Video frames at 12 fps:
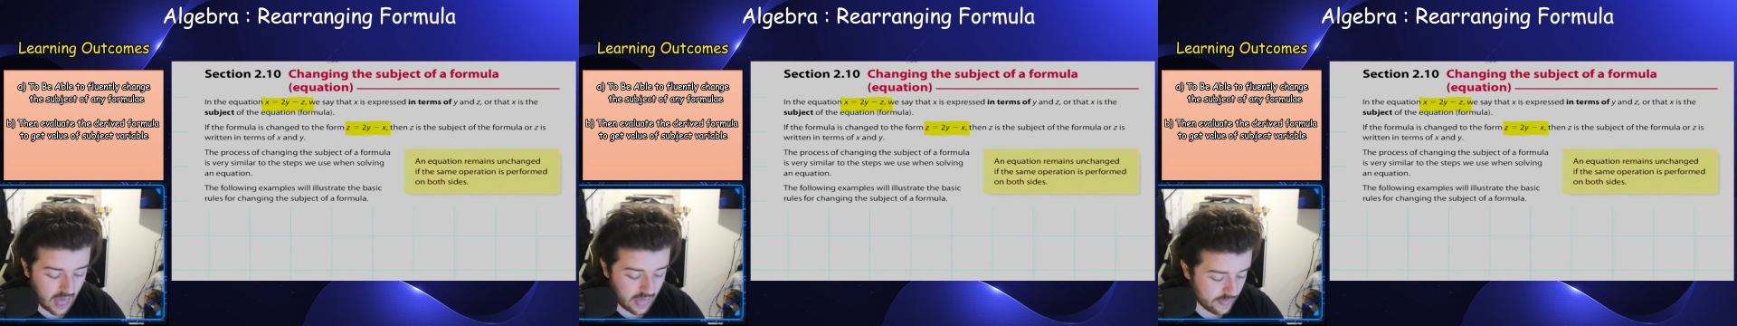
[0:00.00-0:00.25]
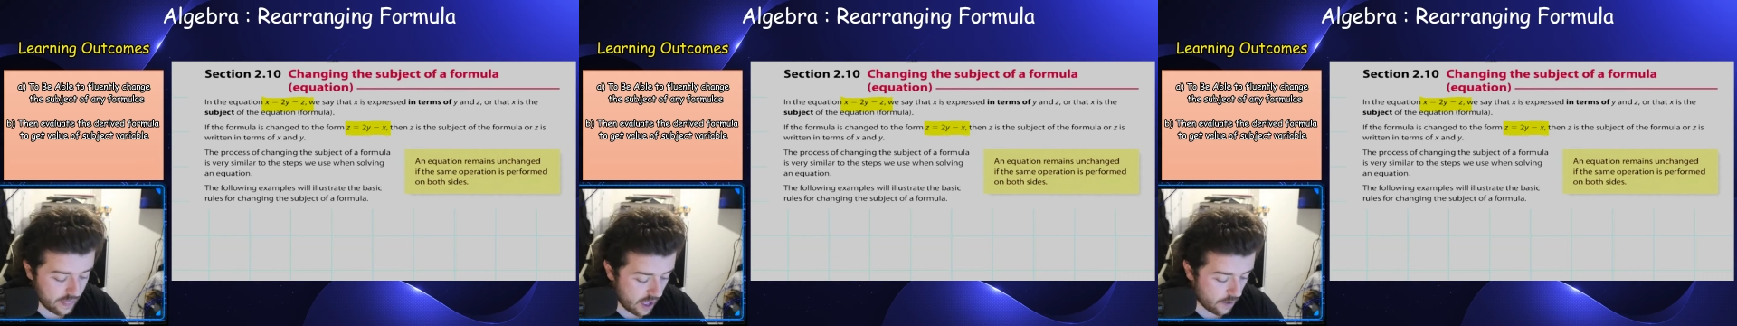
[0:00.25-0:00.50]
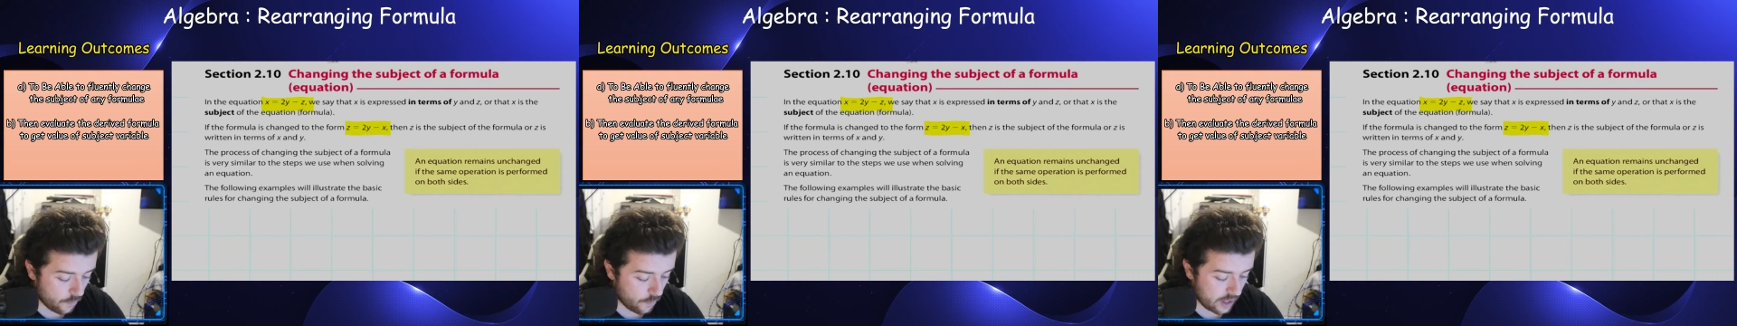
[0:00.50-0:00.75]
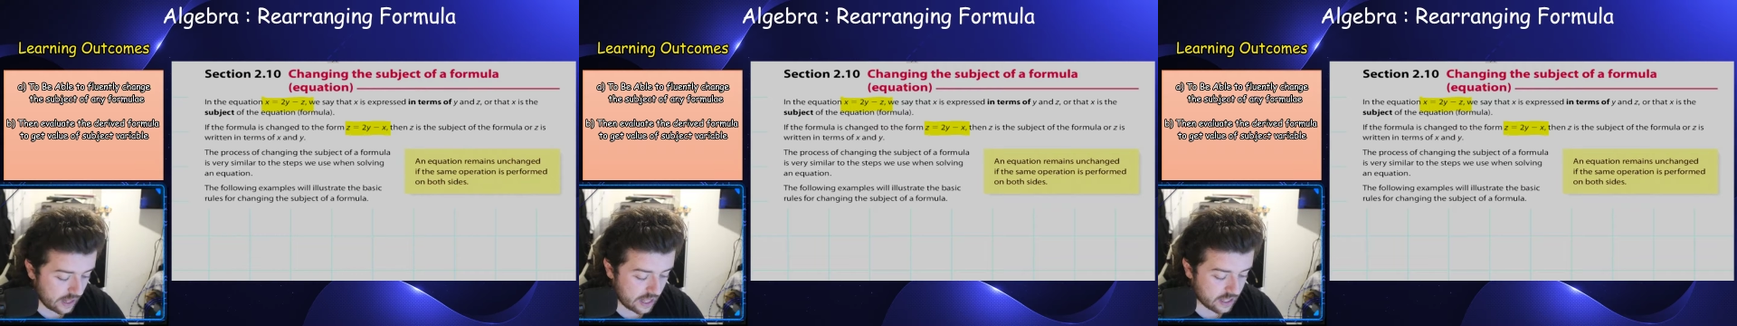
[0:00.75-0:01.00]
that will
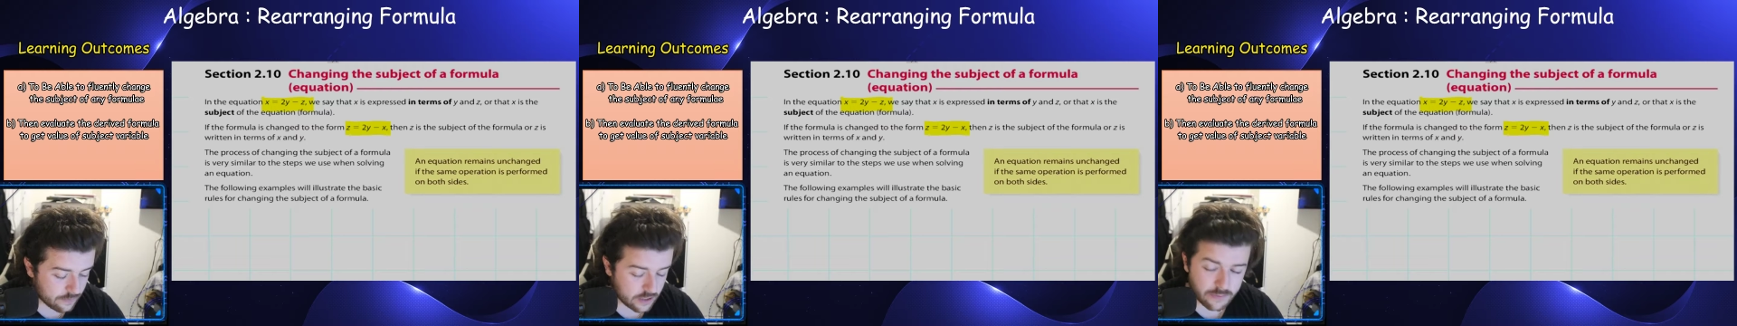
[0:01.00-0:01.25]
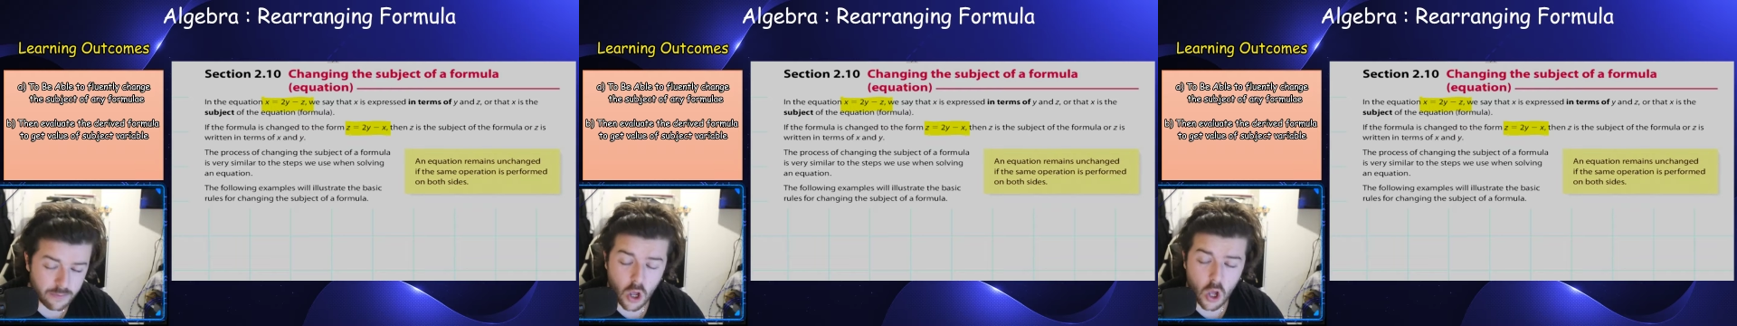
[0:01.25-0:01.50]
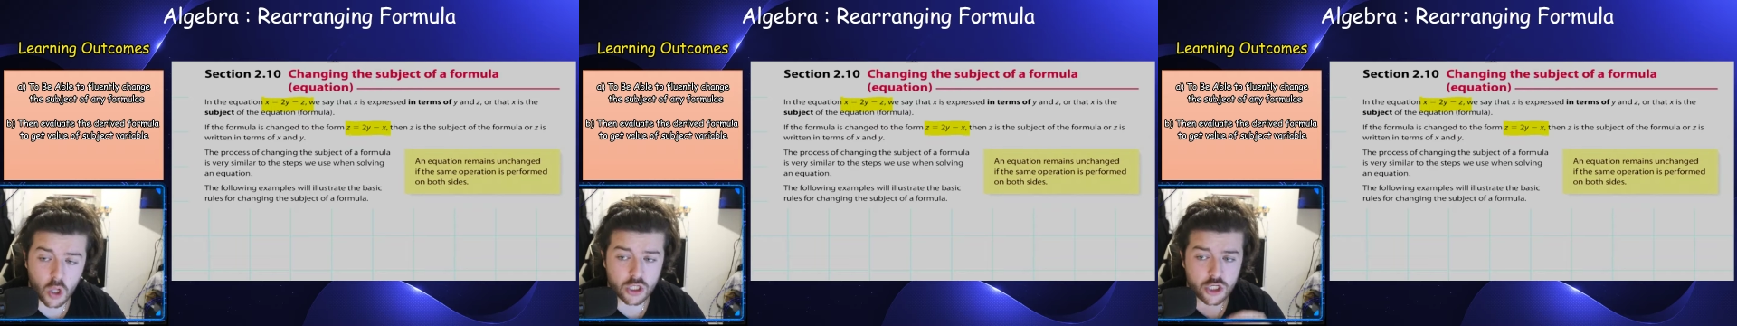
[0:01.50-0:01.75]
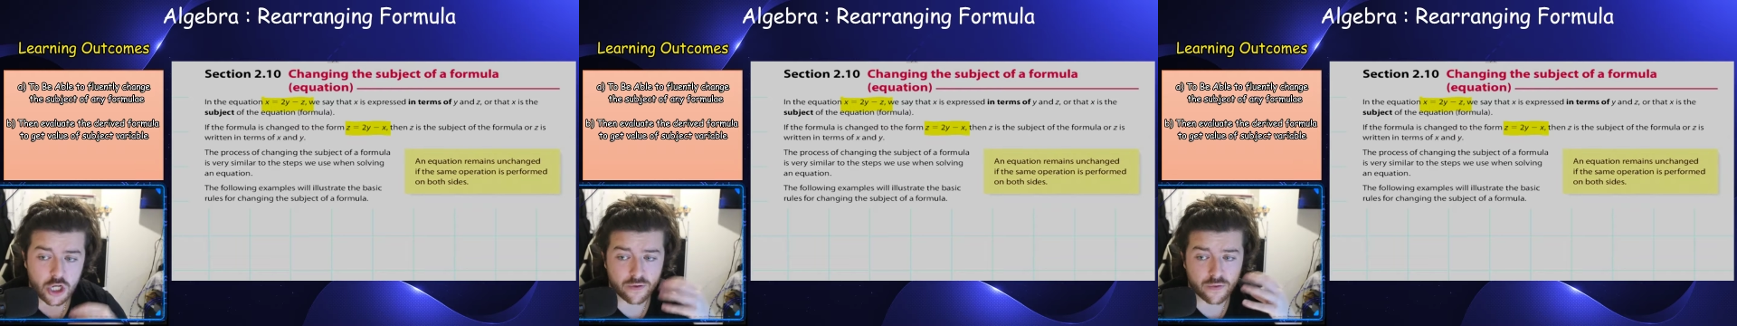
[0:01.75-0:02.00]
help us, but all the
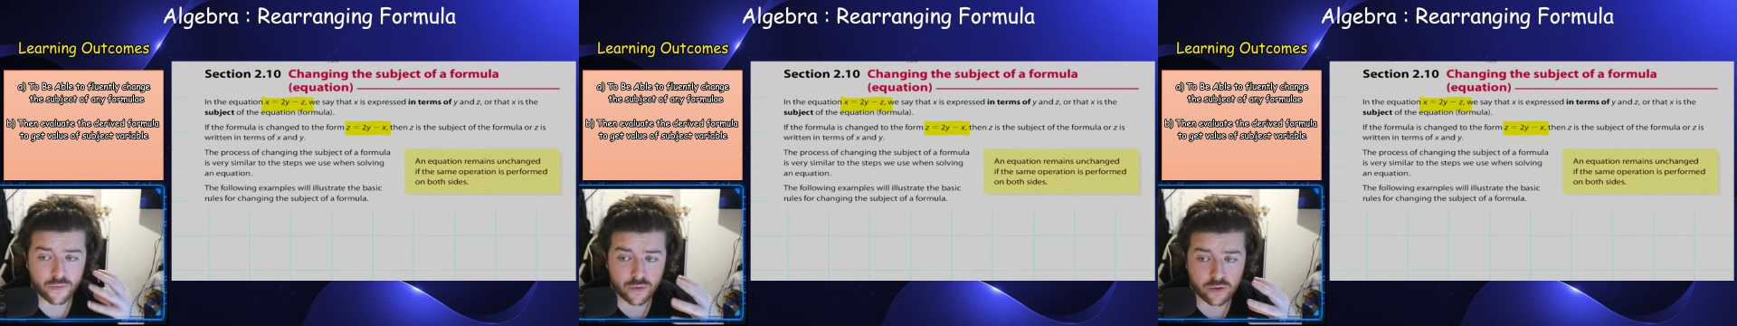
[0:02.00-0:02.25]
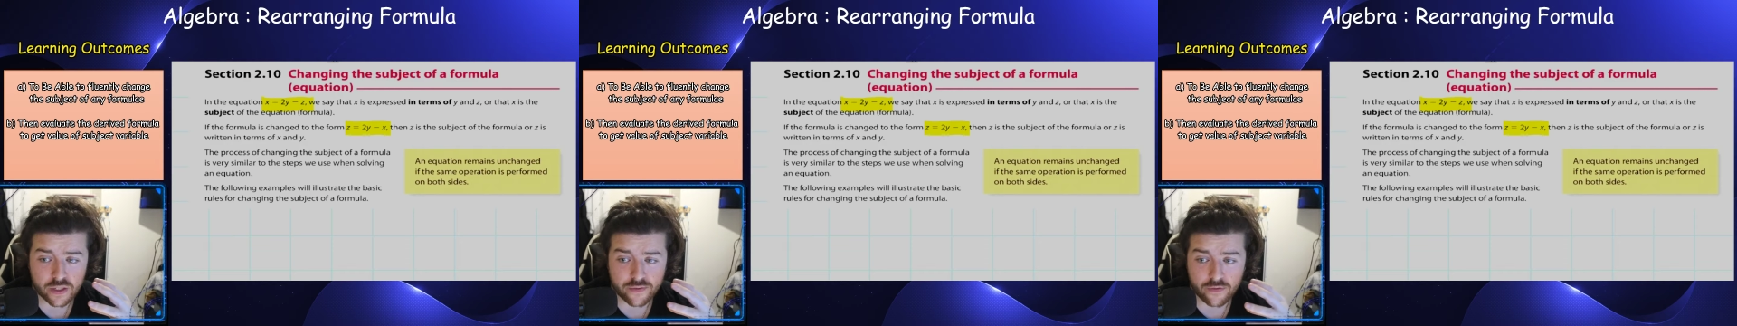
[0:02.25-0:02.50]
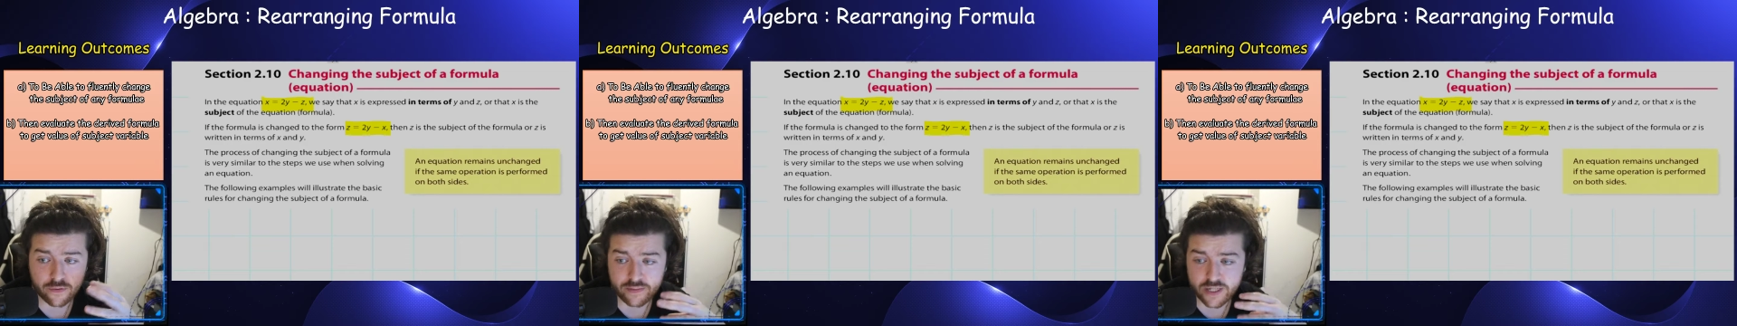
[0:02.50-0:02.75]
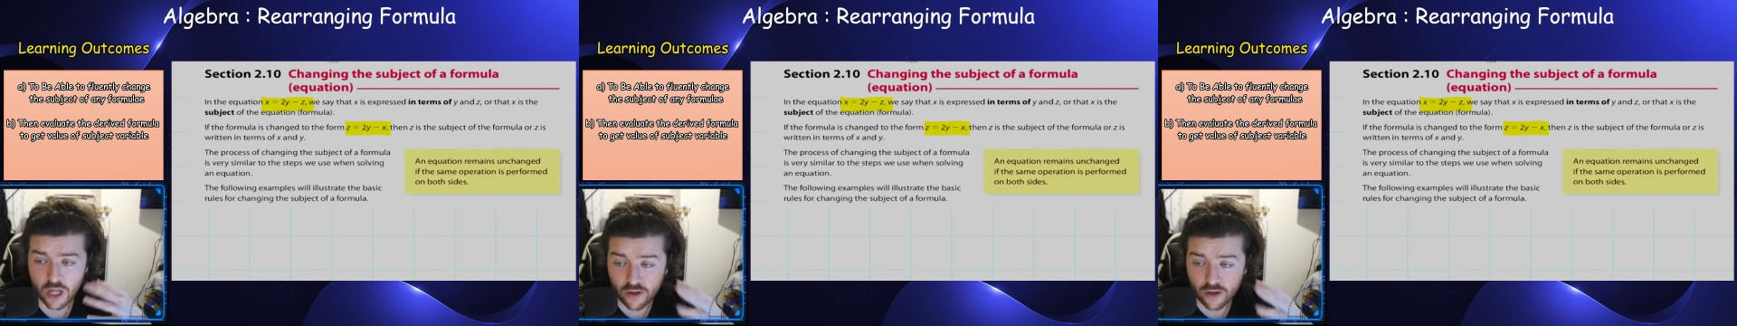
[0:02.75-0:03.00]
general rules from
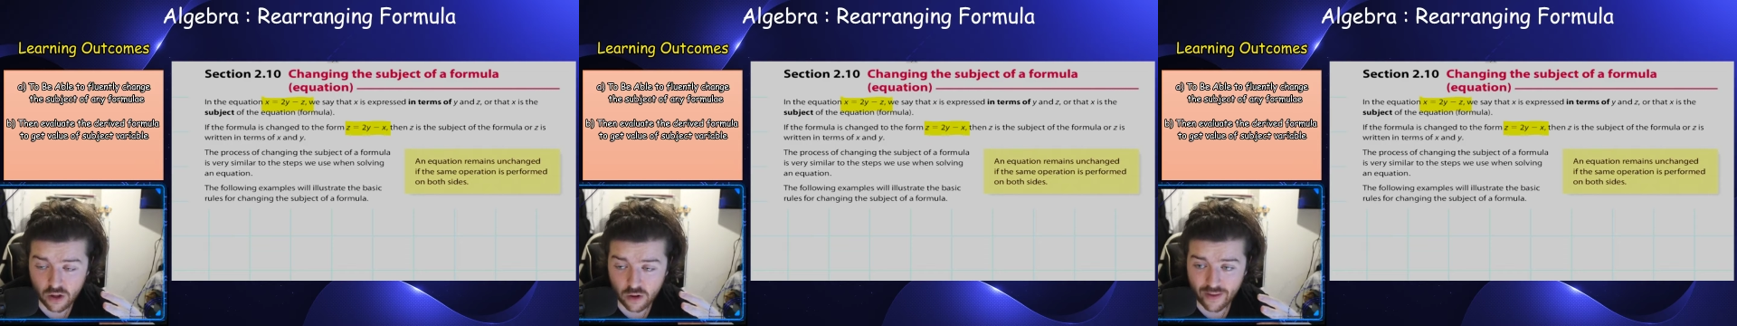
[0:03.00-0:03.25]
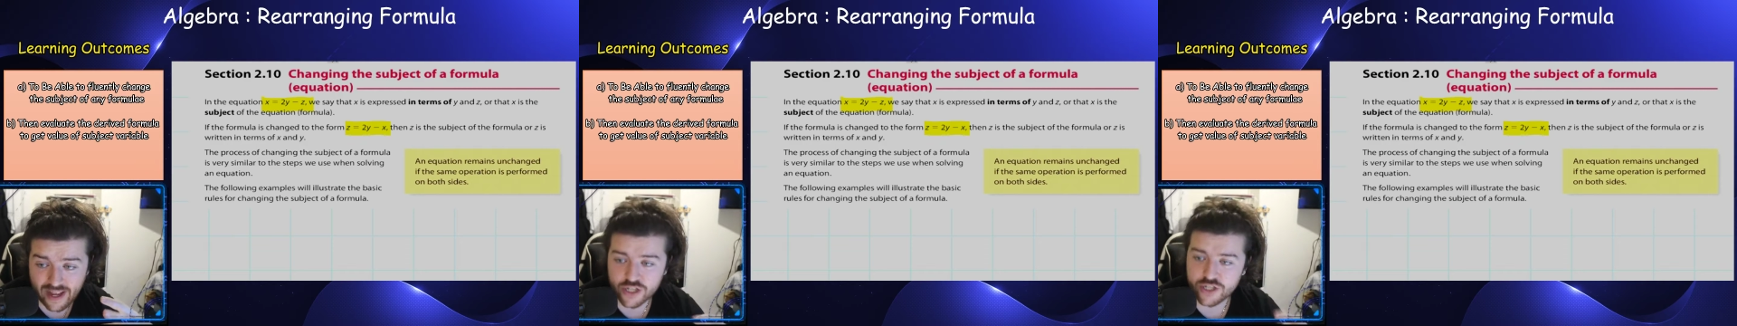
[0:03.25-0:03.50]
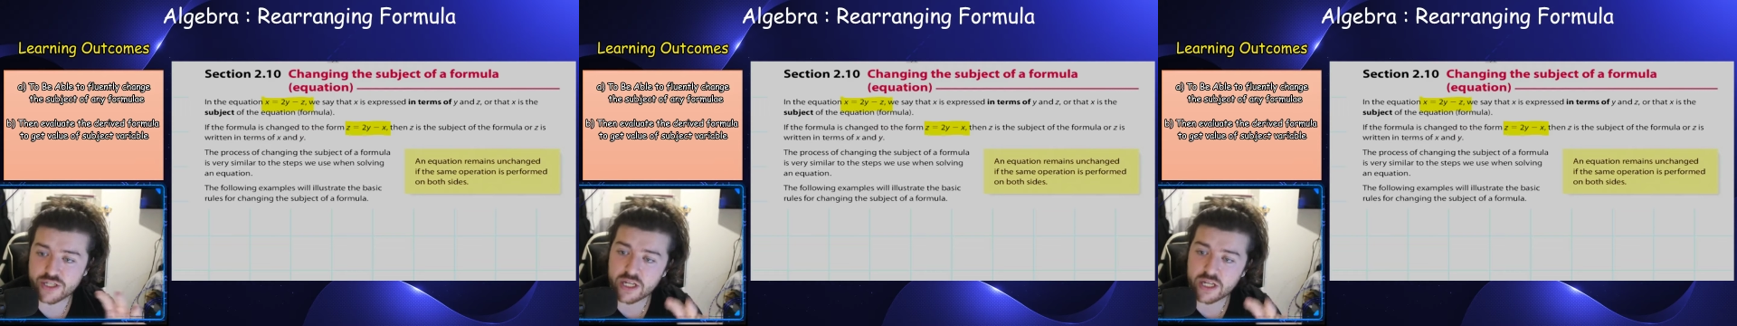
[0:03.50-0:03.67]
solving equations